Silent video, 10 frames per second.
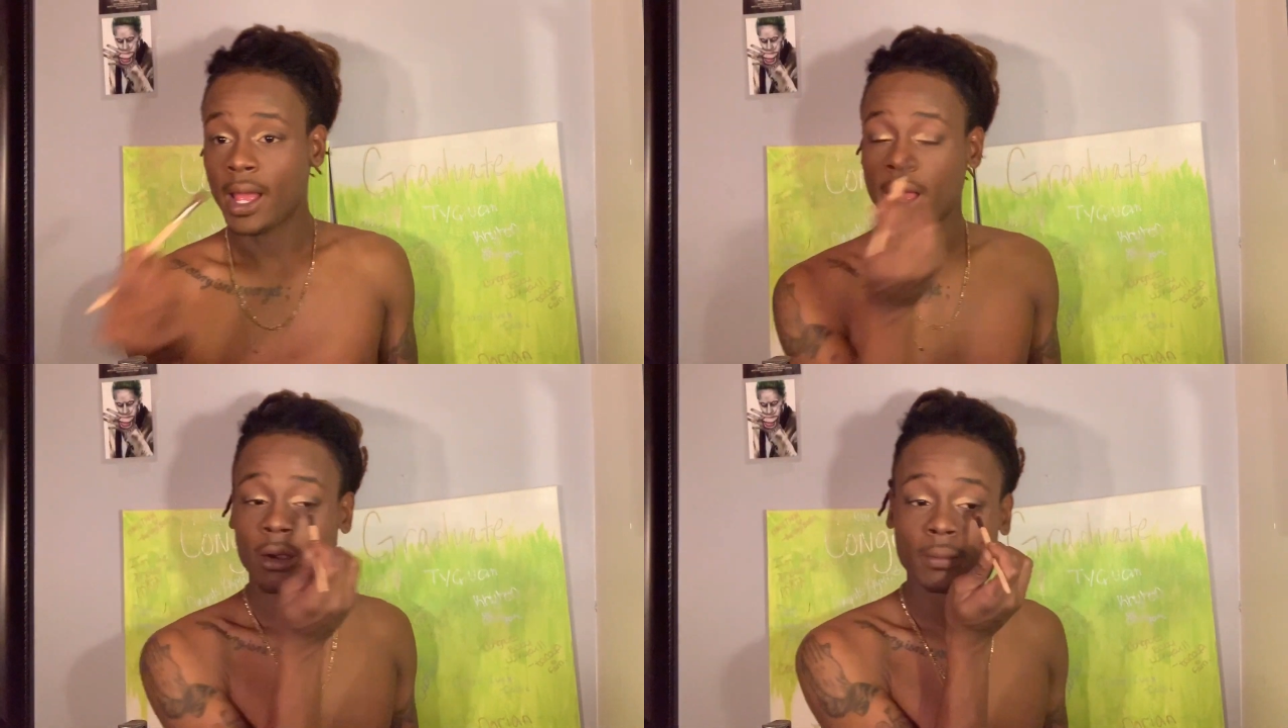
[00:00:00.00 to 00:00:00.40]

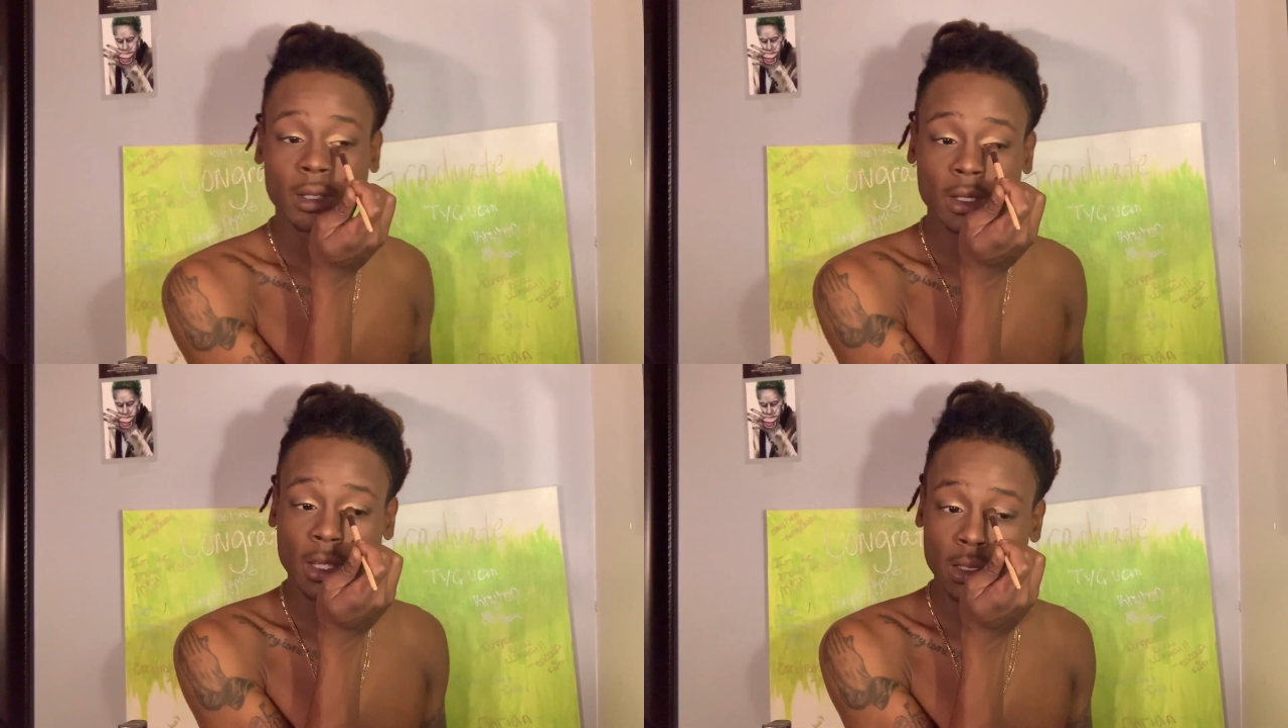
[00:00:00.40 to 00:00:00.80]
how it be
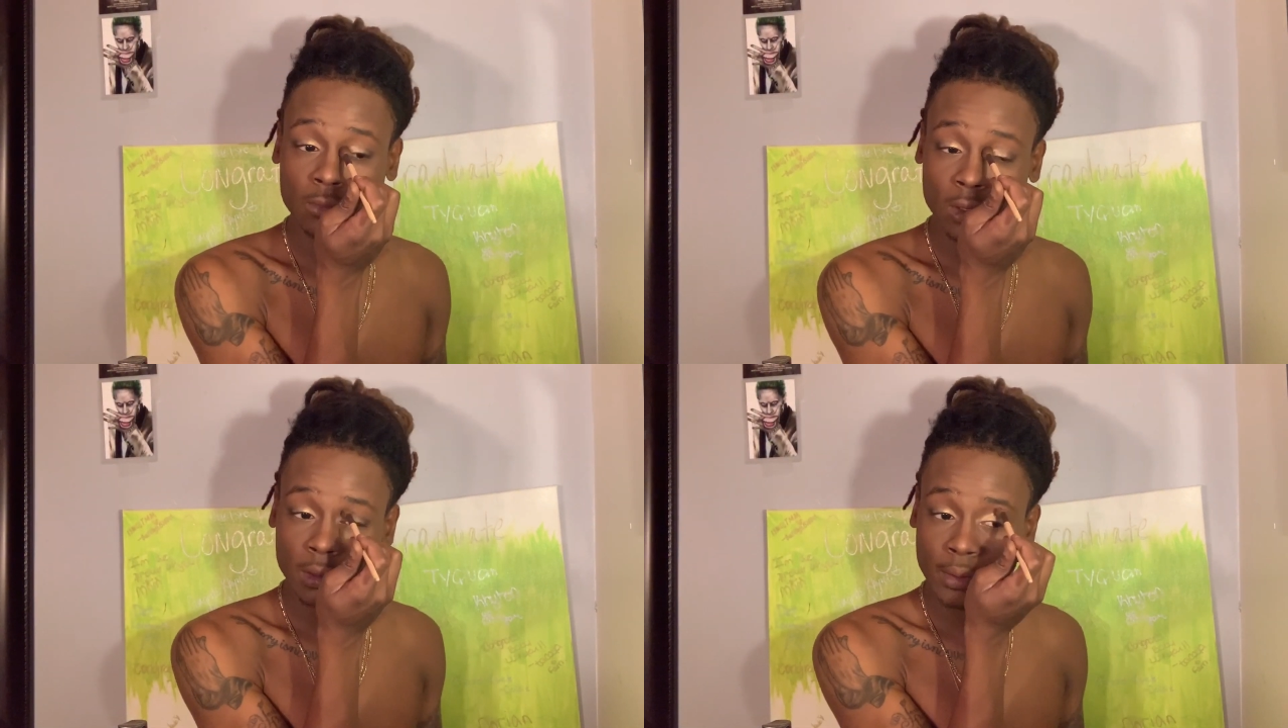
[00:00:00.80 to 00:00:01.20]
in the gay
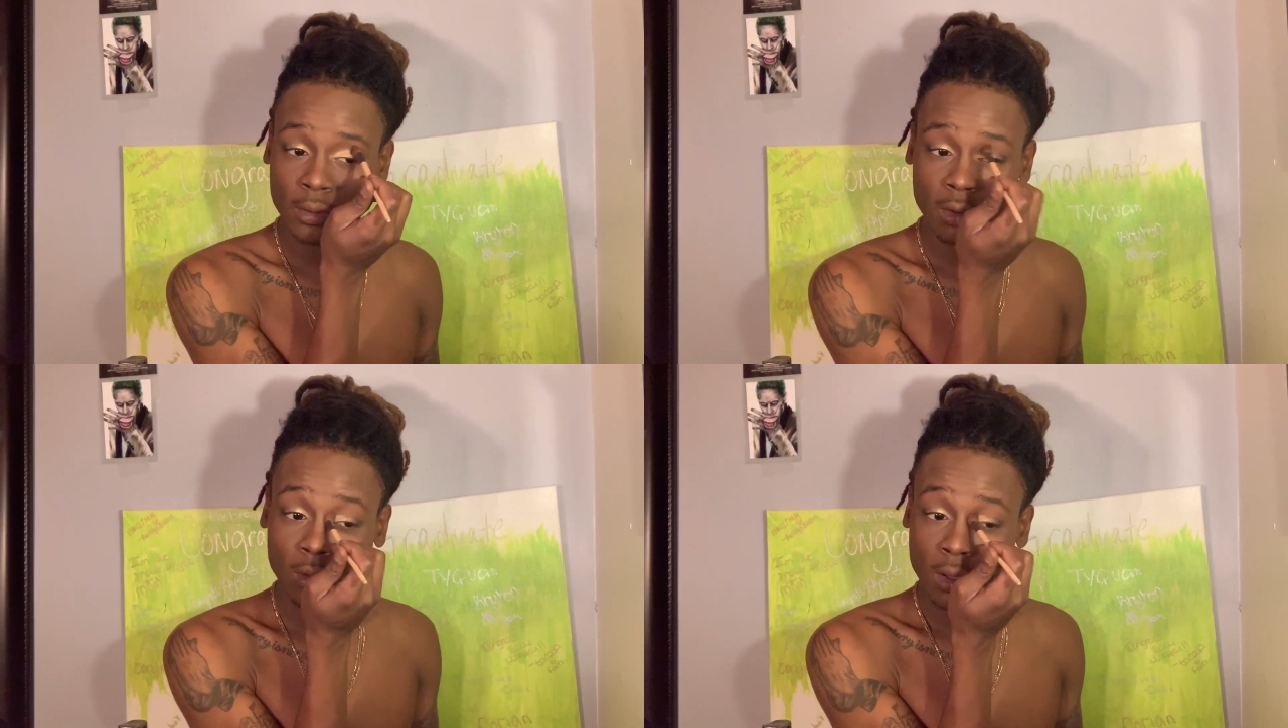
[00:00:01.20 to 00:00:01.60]
community, baby
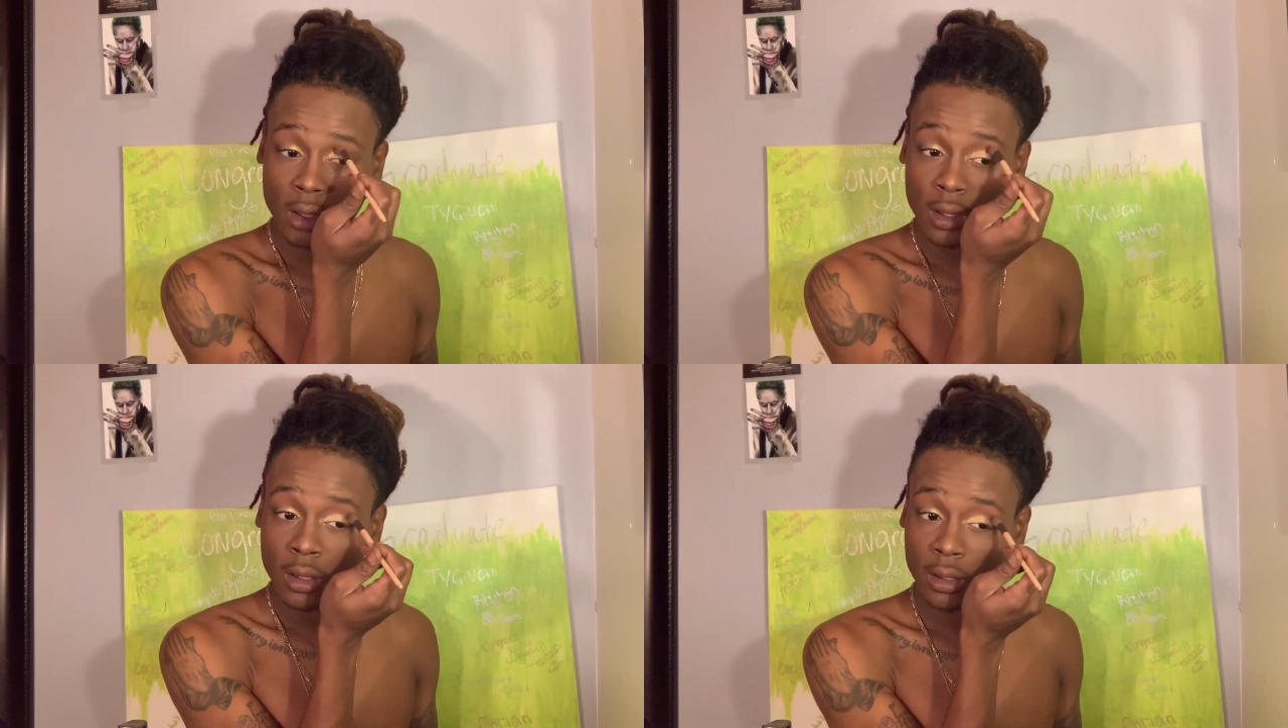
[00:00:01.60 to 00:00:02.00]
girl.
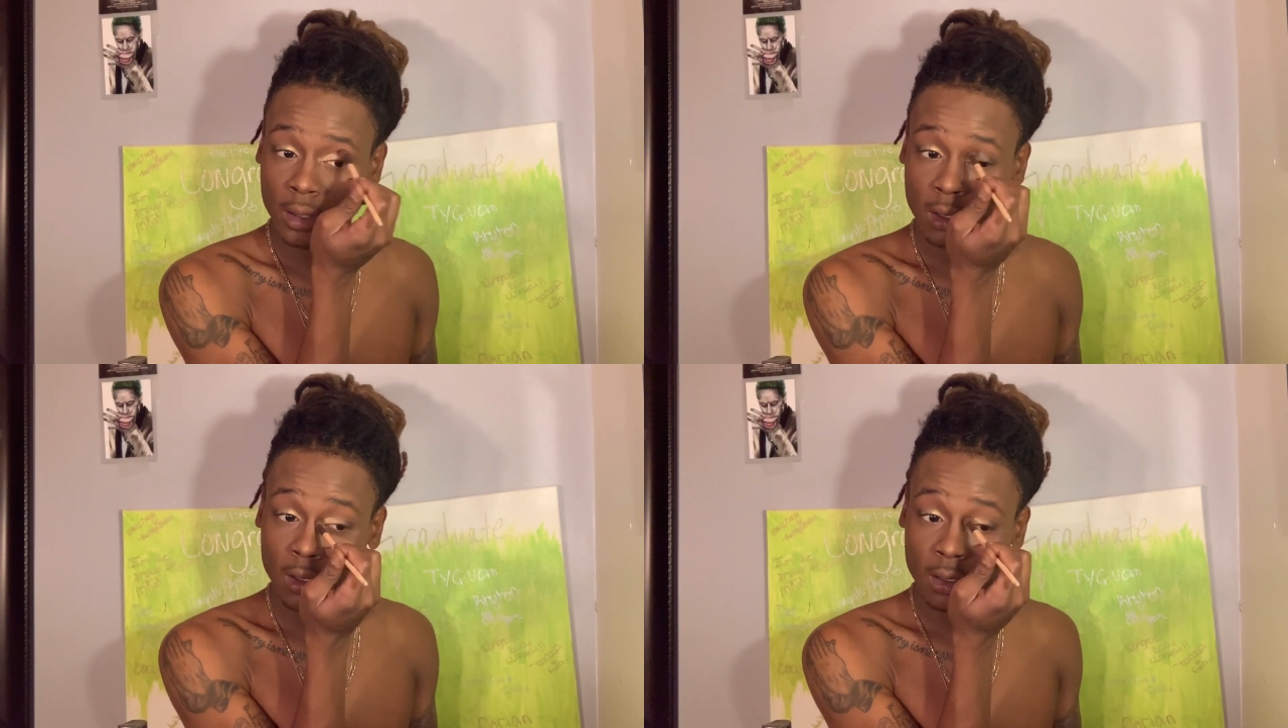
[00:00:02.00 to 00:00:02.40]

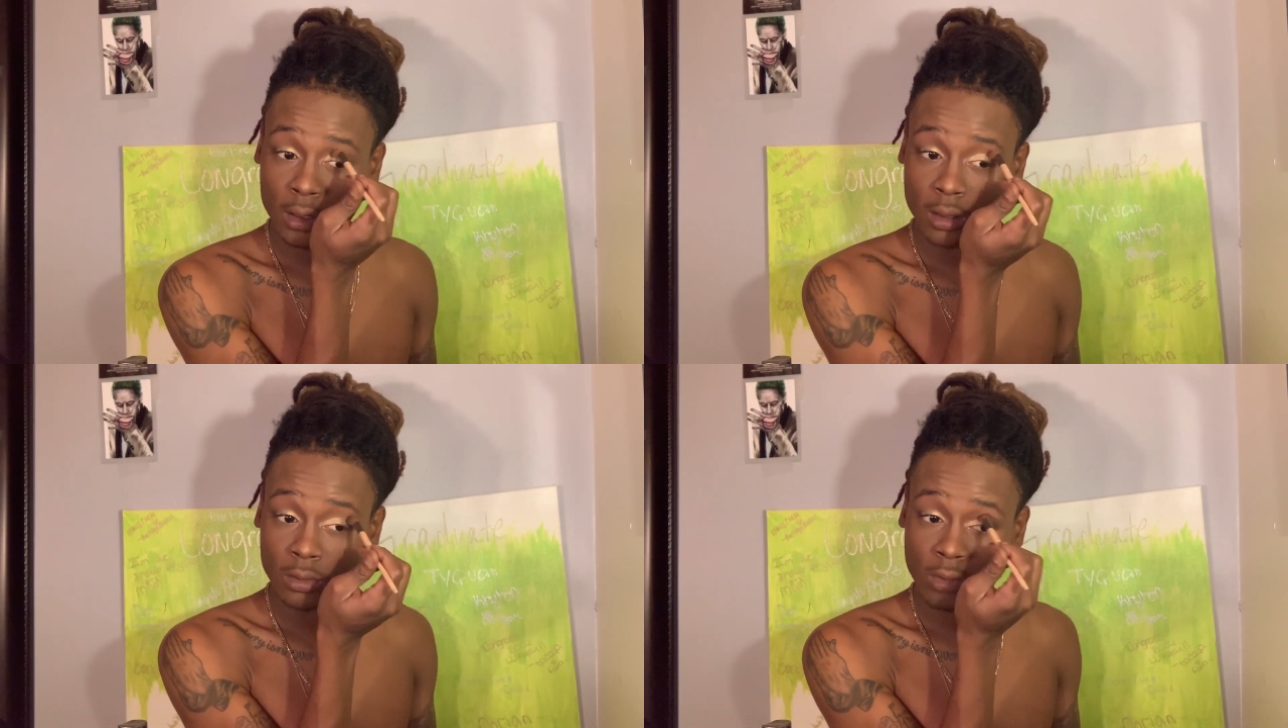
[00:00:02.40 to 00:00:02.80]

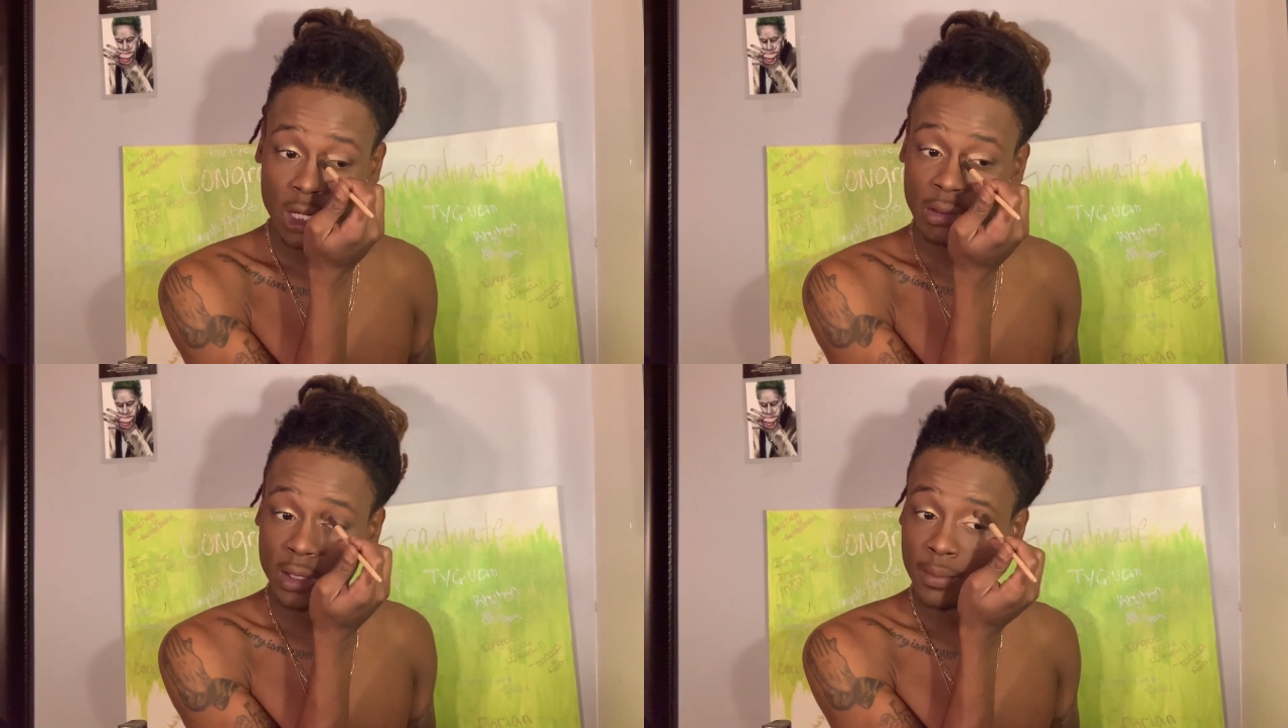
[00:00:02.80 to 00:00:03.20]
And you can't
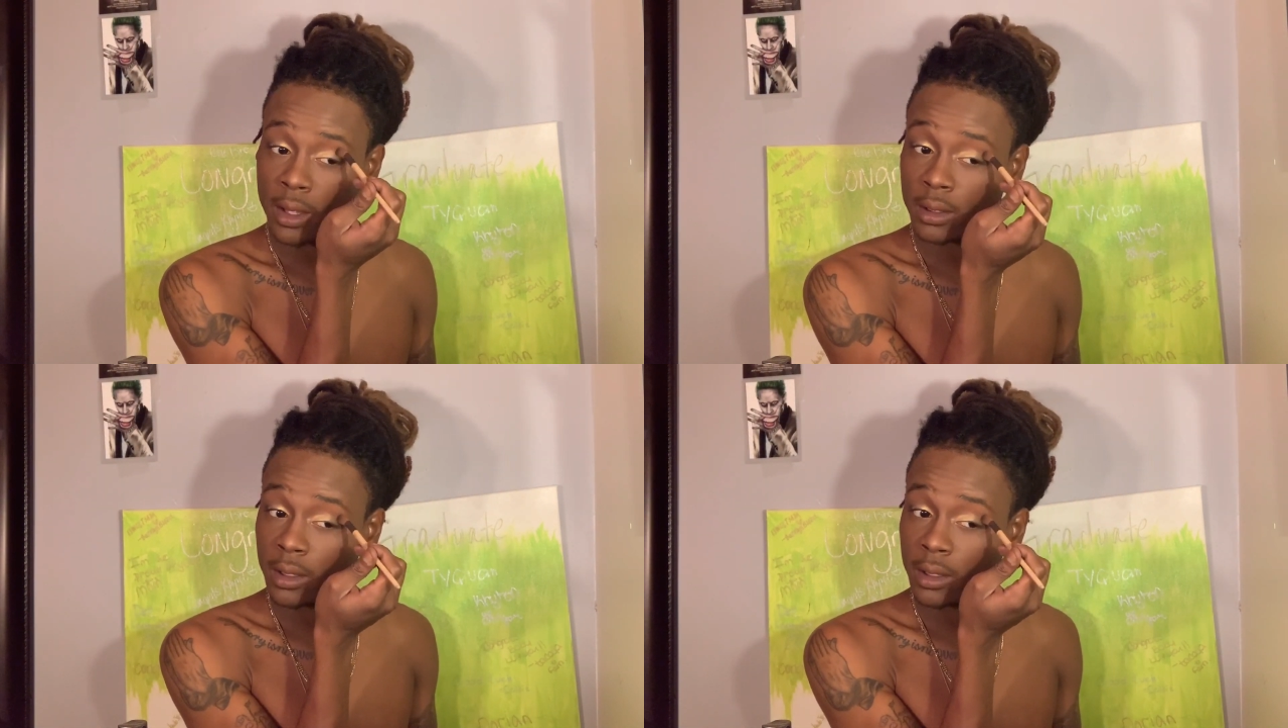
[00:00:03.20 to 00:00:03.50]
even get mad